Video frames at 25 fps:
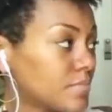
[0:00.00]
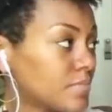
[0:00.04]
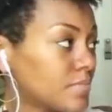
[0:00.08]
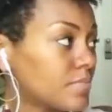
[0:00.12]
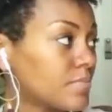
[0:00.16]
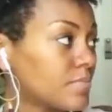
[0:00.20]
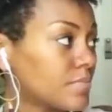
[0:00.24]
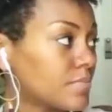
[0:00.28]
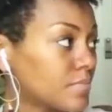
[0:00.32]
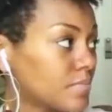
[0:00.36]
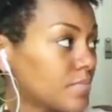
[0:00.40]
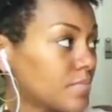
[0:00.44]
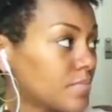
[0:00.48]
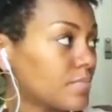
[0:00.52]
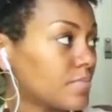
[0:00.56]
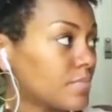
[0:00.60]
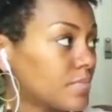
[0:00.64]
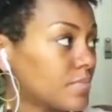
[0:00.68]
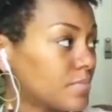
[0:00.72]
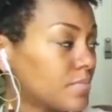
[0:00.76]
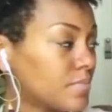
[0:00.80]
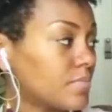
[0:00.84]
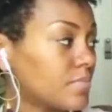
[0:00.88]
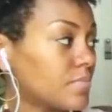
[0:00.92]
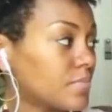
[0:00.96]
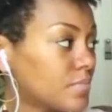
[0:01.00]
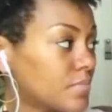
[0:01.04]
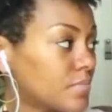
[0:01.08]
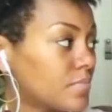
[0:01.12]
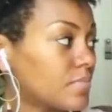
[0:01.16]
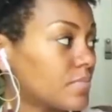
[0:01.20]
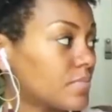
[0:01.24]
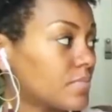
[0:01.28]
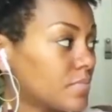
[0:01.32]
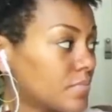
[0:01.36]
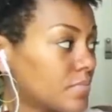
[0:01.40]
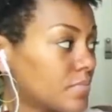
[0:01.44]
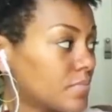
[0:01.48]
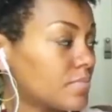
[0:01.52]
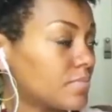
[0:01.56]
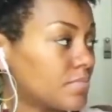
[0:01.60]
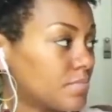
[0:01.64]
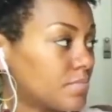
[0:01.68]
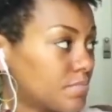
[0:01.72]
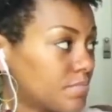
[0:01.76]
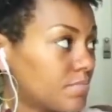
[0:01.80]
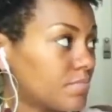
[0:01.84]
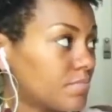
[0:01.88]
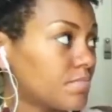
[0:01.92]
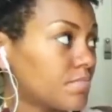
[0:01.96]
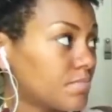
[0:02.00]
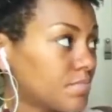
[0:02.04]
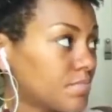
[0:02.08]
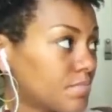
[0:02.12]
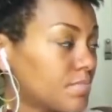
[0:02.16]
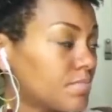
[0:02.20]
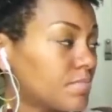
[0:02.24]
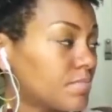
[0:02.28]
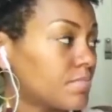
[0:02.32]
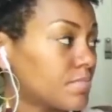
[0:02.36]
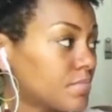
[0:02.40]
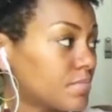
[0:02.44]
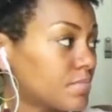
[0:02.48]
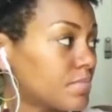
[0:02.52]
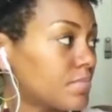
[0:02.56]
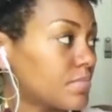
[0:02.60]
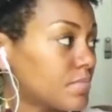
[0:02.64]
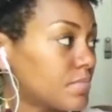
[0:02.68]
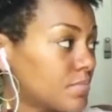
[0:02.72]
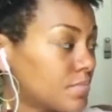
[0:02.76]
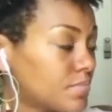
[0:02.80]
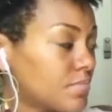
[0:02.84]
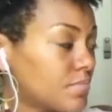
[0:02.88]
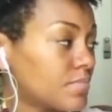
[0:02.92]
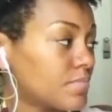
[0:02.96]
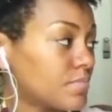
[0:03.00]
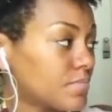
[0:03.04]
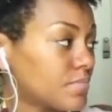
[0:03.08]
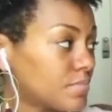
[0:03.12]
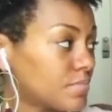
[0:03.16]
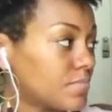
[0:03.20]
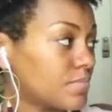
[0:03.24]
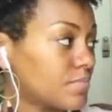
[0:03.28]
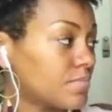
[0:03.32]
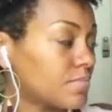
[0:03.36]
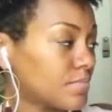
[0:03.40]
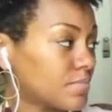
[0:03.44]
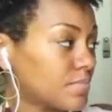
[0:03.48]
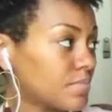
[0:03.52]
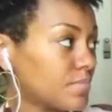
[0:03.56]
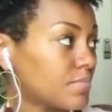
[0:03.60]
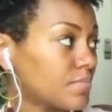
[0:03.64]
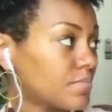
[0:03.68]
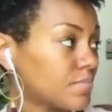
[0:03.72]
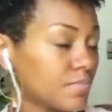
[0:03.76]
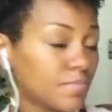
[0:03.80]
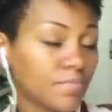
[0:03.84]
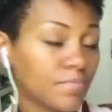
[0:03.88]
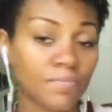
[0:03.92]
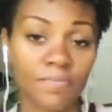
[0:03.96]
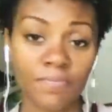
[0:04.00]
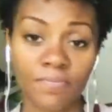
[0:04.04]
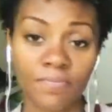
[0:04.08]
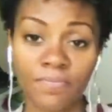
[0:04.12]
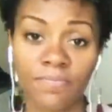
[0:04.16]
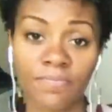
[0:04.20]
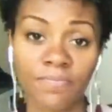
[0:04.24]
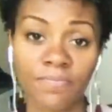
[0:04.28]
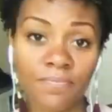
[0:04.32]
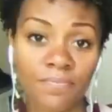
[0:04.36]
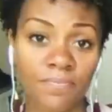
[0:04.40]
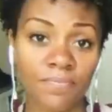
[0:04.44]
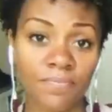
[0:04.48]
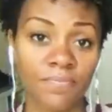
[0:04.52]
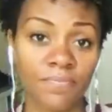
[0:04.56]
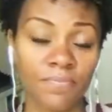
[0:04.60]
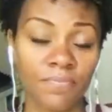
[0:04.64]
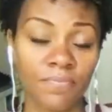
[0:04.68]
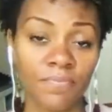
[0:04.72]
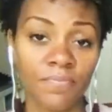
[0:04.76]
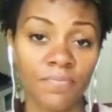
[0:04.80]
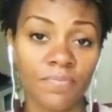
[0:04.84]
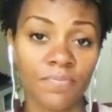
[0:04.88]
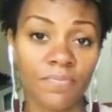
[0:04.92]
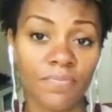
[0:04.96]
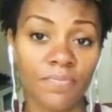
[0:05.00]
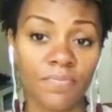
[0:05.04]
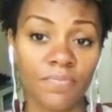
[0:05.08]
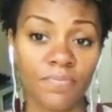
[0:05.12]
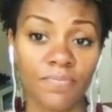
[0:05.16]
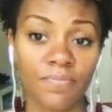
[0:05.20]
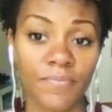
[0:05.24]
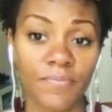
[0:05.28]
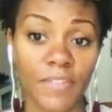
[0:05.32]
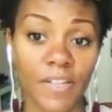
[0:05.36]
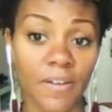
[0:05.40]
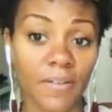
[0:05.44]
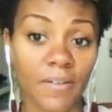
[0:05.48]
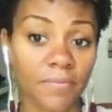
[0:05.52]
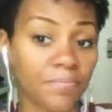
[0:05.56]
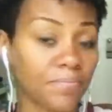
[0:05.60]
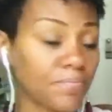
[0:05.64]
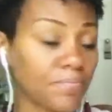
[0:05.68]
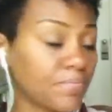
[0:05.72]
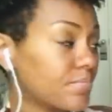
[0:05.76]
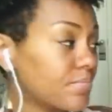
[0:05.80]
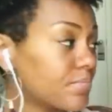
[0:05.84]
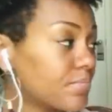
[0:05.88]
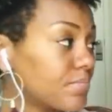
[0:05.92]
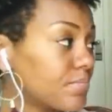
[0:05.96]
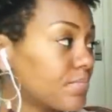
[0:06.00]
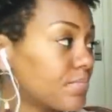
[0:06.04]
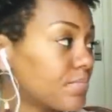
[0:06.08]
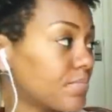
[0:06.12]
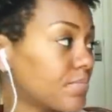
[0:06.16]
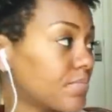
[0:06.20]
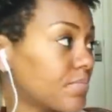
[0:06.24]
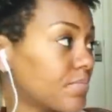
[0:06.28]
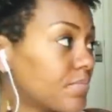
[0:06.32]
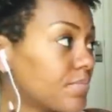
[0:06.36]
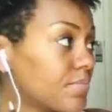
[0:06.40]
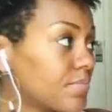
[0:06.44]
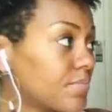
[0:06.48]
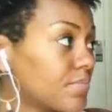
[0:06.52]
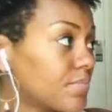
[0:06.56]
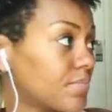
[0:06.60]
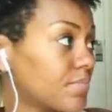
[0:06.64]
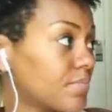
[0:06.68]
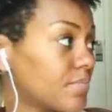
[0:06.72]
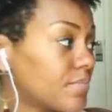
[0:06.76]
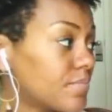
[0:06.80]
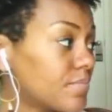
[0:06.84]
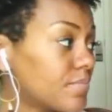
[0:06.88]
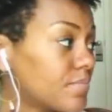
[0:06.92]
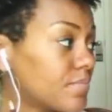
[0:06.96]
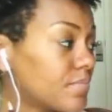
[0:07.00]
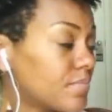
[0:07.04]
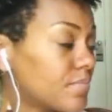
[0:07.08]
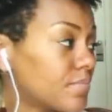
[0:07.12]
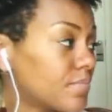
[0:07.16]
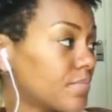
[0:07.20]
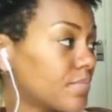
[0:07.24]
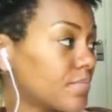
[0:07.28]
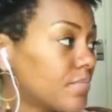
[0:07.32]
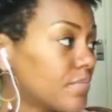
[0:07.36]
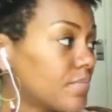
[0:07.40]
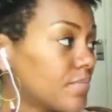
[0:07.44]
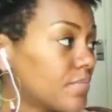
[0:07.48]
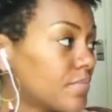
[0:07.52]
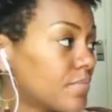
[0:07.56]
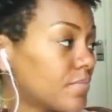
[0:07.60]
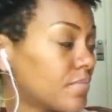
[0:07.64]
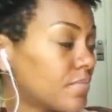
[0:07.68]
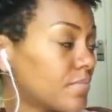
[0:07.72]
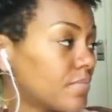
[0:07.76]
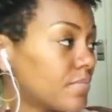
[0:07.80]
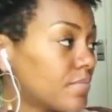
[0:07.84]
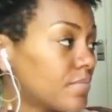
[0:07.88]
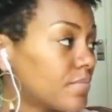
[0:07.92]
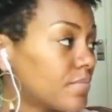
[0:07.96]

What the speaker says: No words are spoken by the person on screen.